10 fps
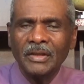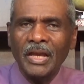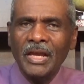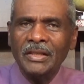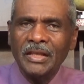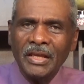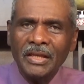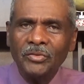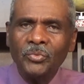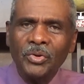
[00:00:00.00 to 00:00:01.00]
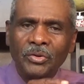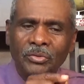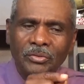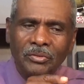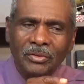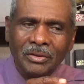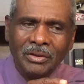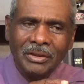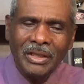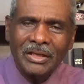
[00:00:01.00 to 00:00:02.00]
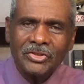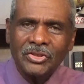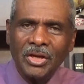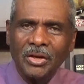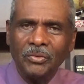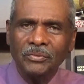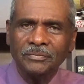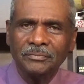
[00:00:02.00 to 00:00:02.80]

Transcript: And it will let us know